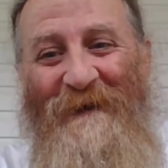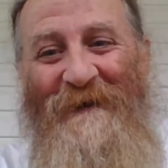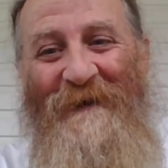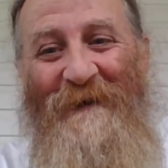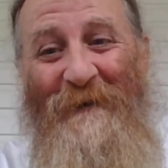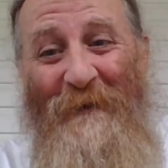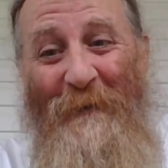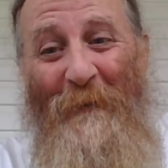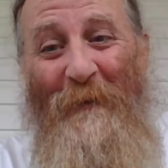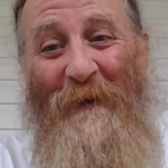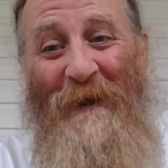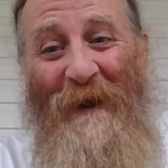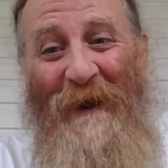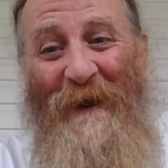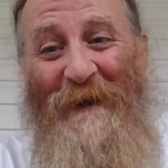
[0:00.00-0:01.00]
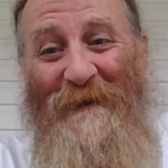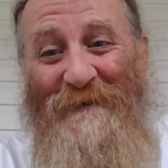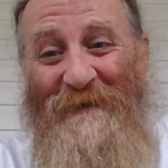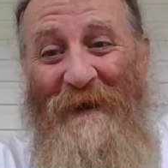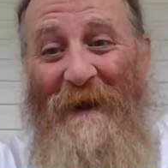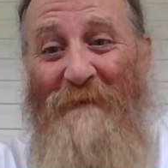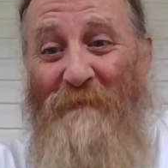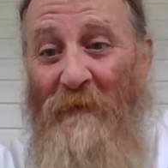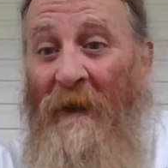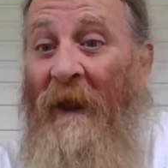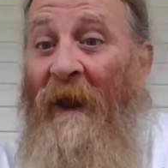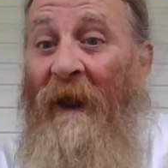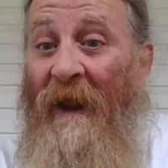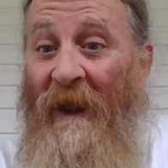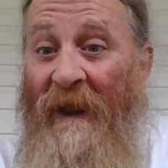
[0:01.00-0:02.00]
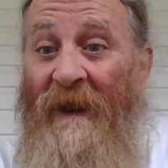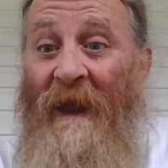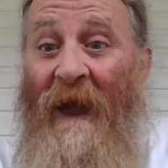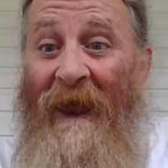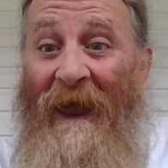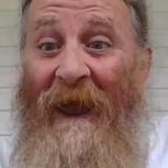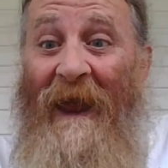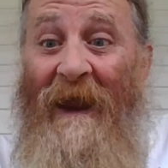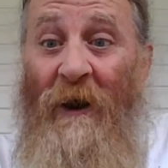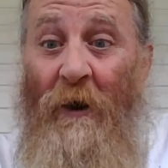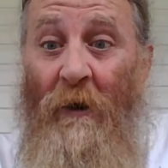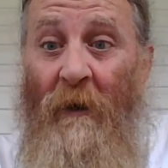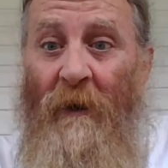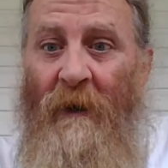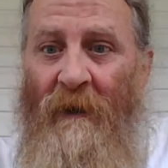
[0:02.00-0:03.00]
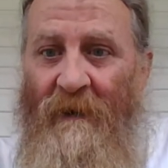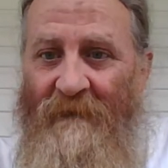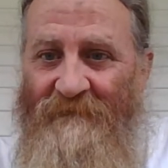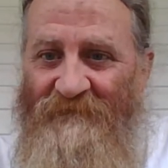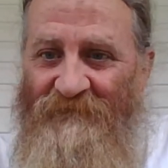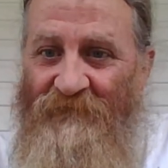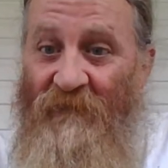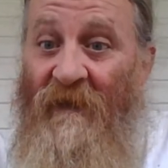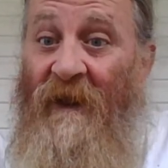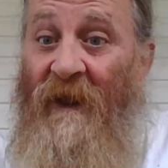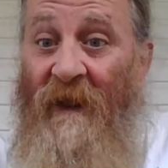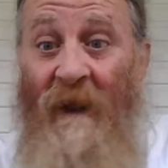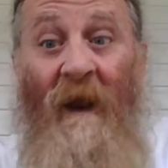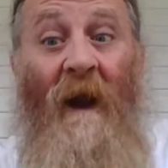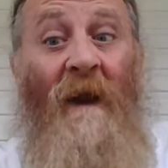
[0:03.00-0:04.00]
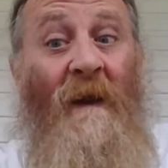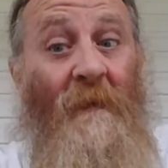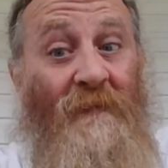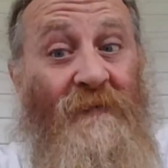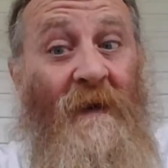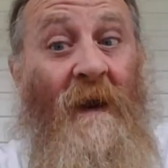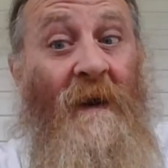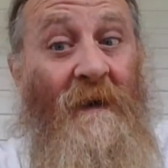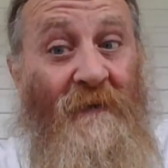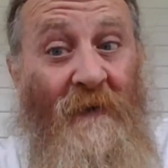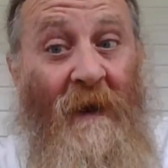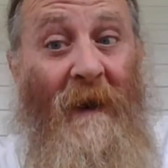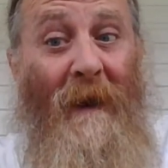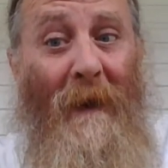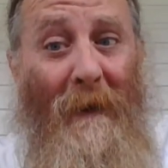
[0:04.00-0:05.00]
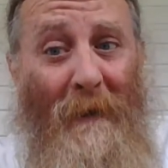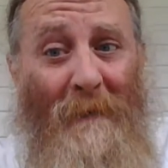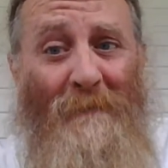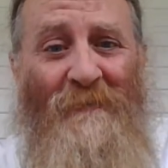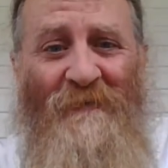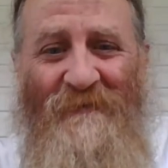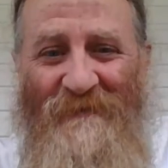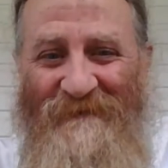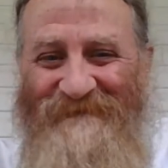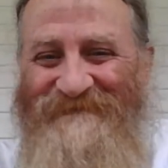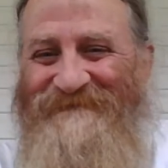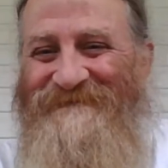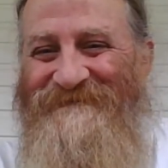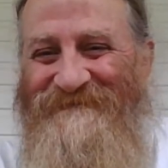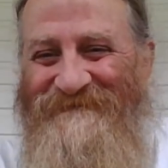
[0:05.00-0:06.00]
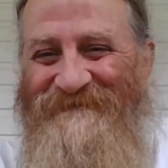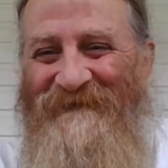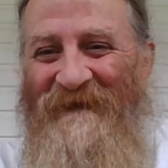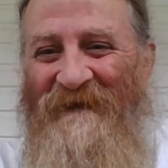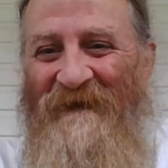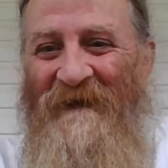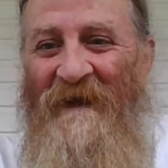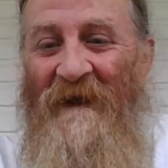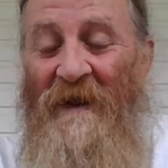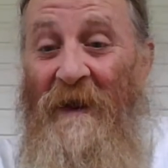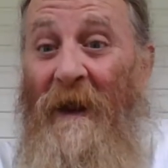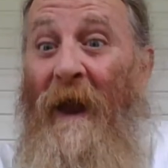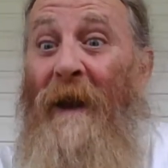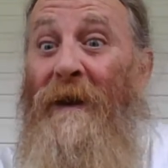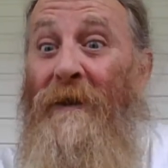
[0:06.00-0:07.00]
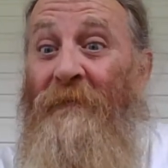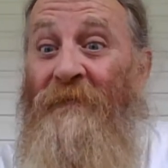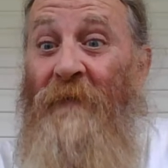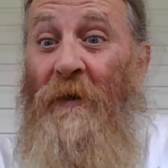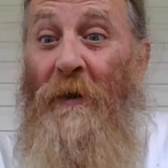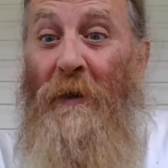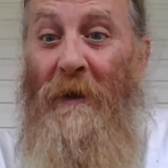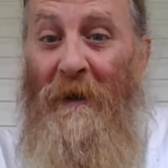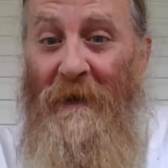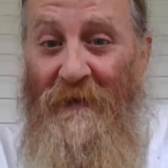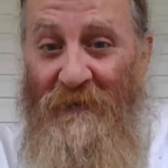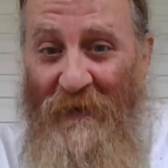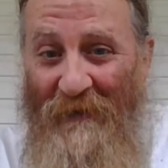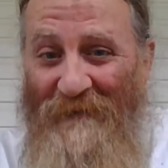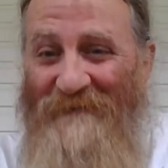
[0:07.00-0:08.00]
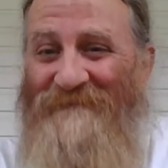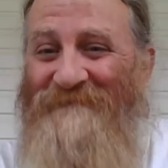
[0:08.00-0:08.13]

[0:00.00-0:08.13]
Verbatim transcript: and our King and Savior, he got angry. He got upset at times. He got a little furious.